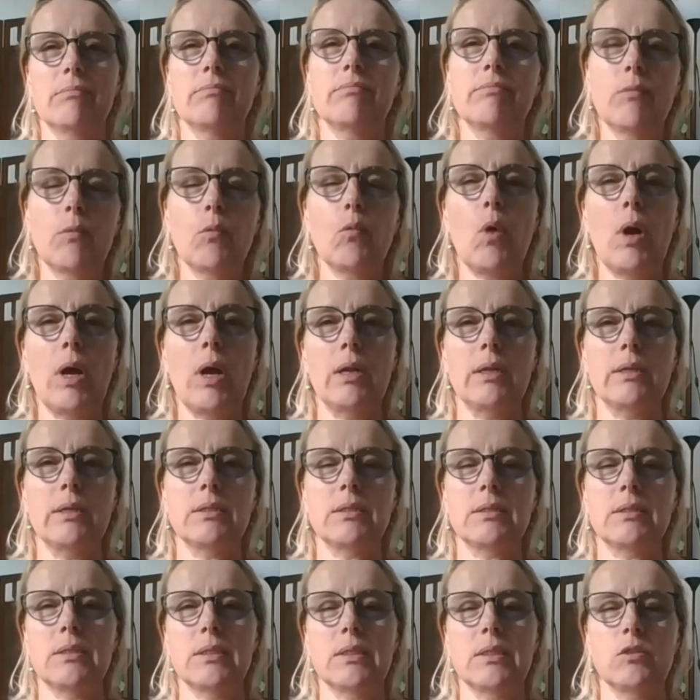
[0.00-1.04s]
while
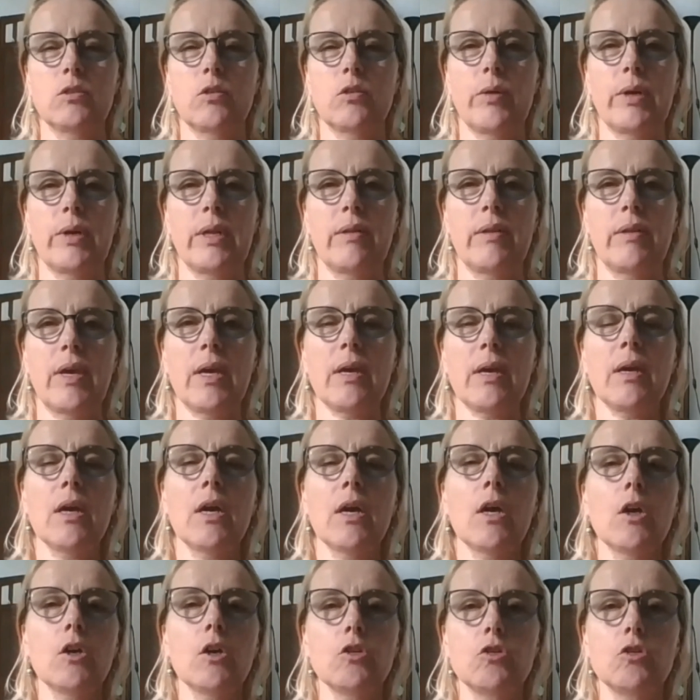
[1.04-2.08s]
it's already there,
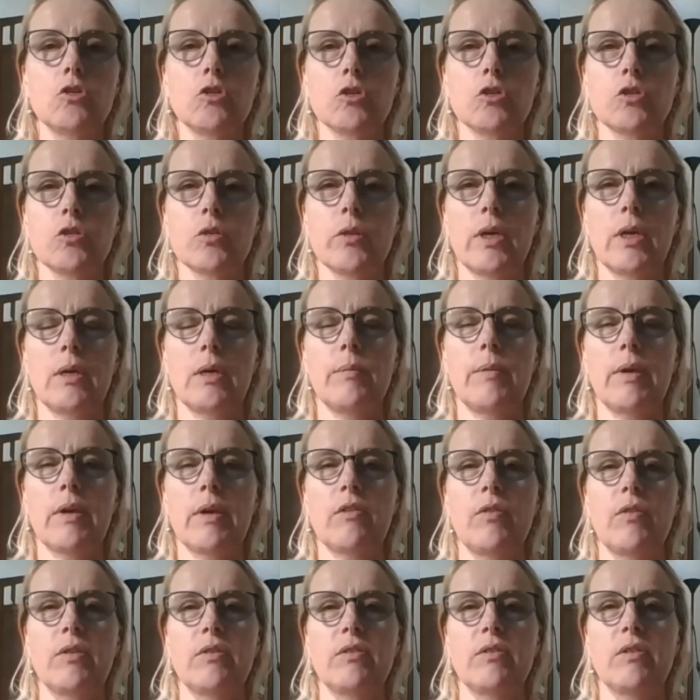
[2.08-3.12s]
just so that it makes
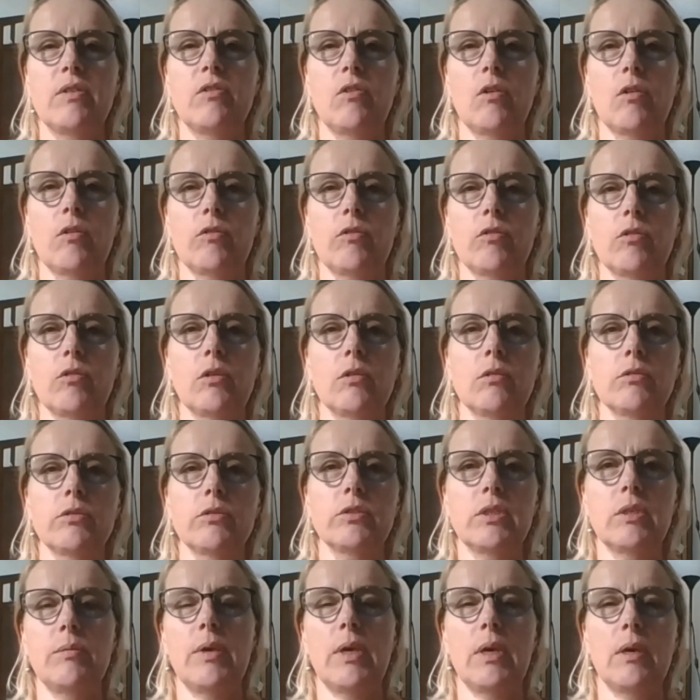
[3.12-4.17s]
things easier. So you'll
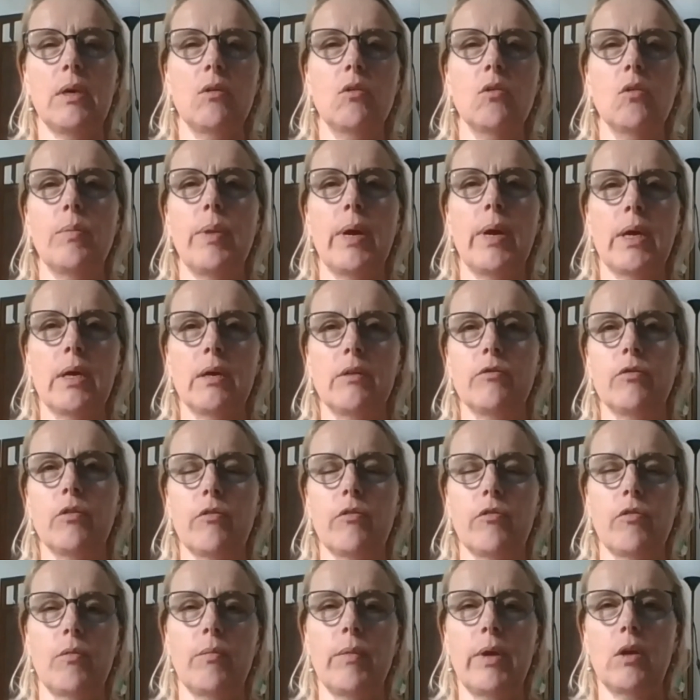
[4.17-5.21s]
see me go back and forth
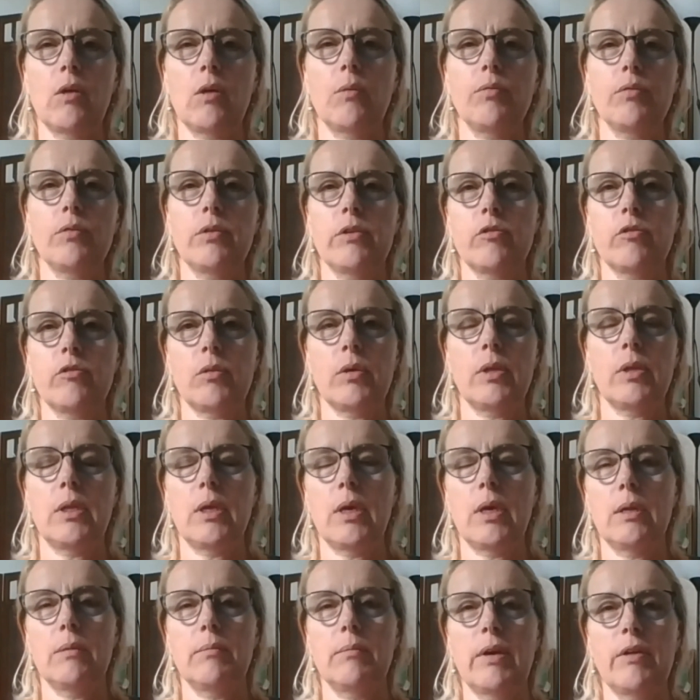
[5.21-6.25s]
from my computer screen
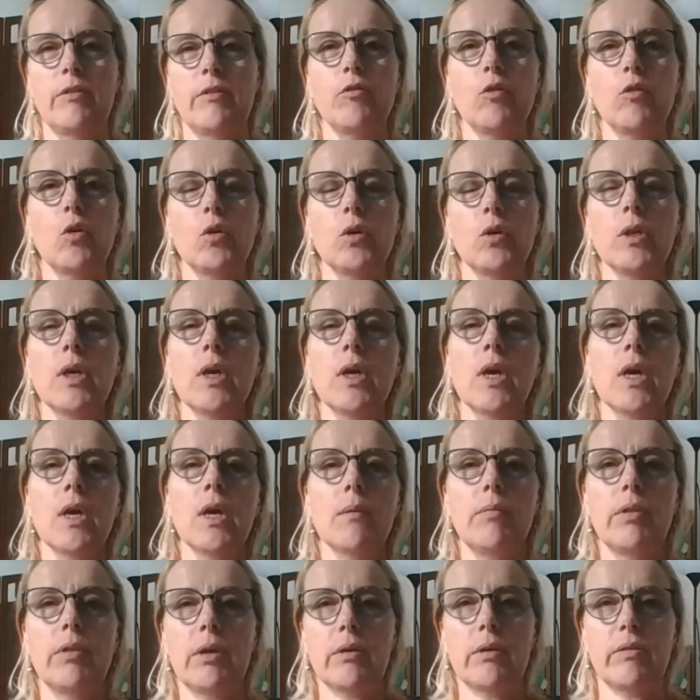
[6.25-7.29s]
and my phone,
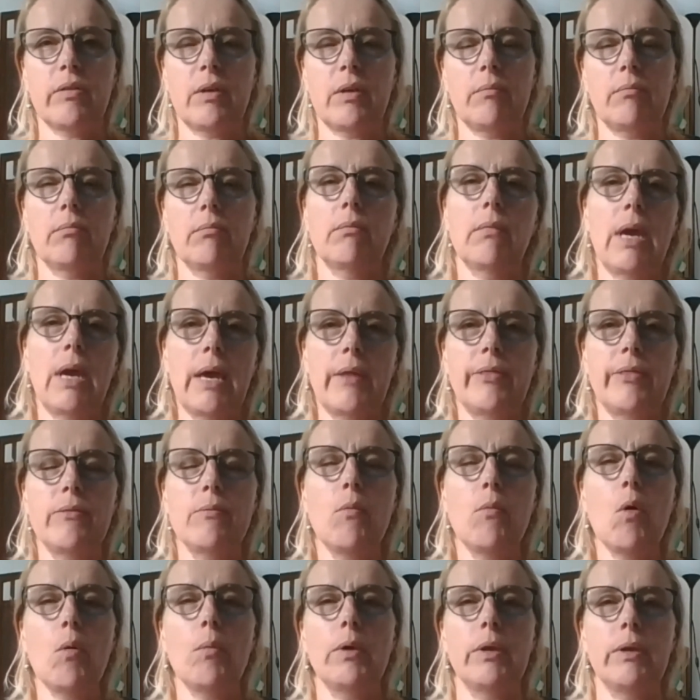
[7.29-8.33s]
because at the
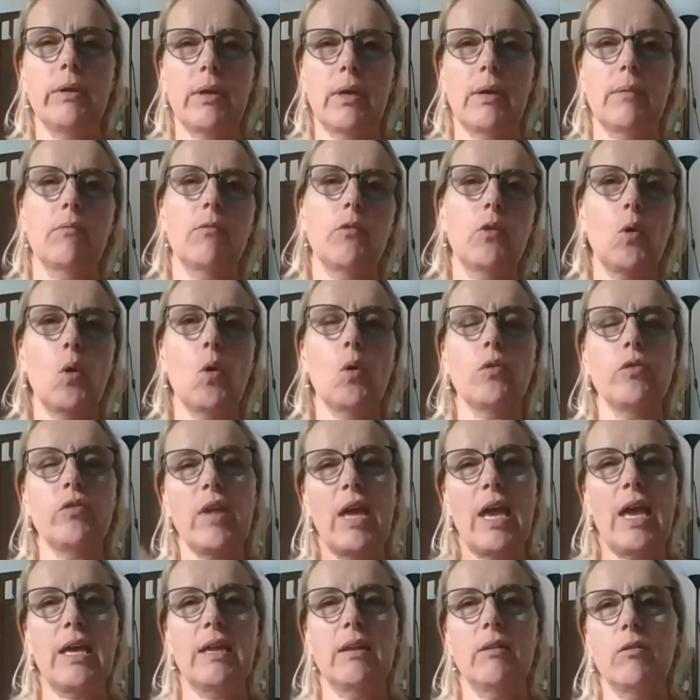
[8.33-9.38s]
moment, I'm the host
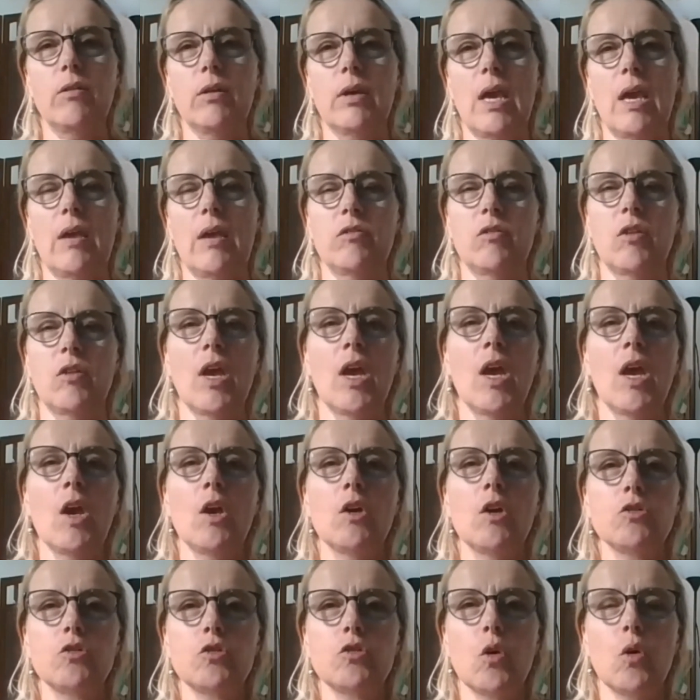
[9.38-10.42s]
and the guest.
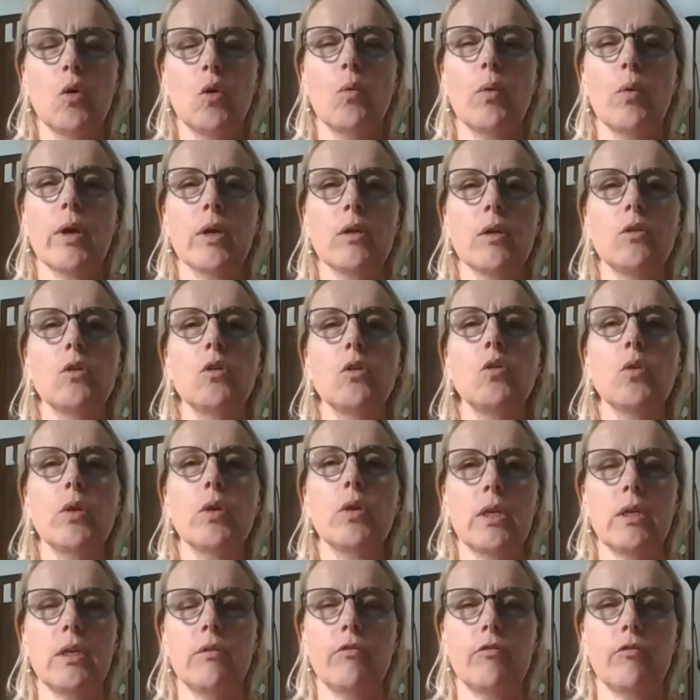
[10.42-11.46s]
So we're going to look
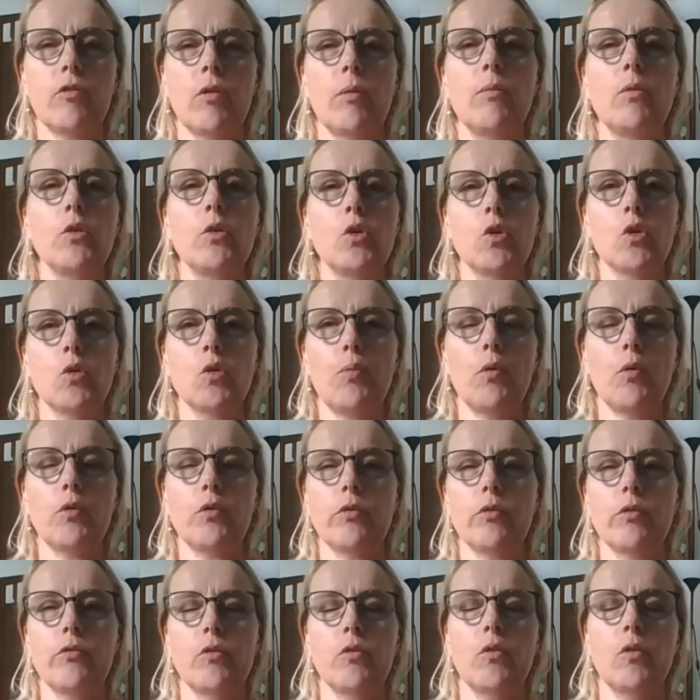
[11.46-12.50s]
at it from your point
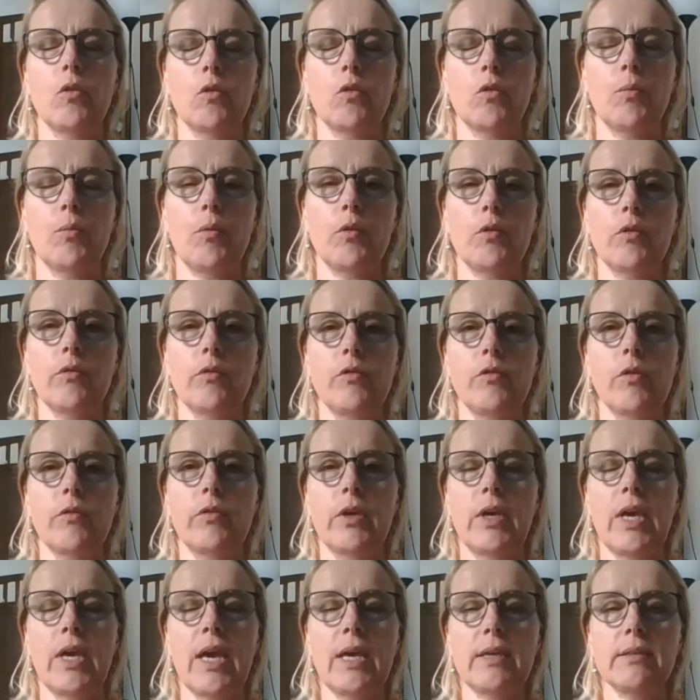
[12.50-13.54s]
of view, the point of view of the
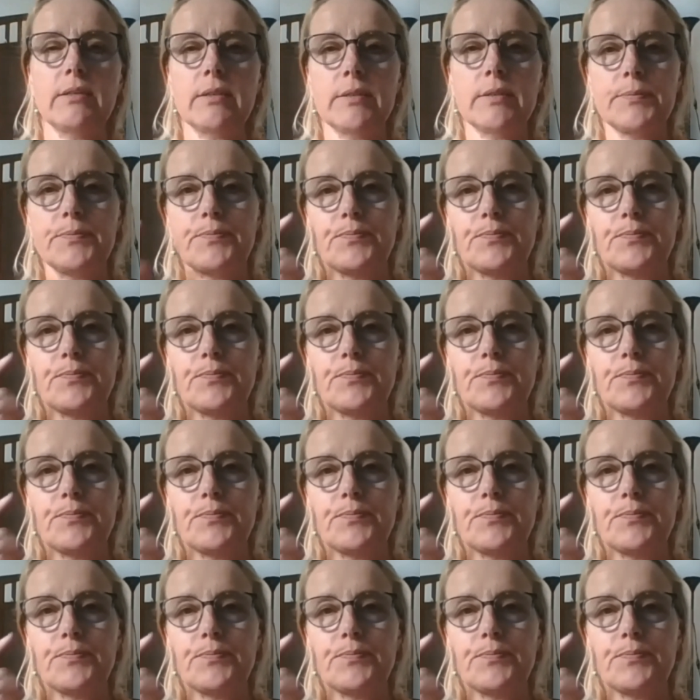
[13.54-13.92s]
guest.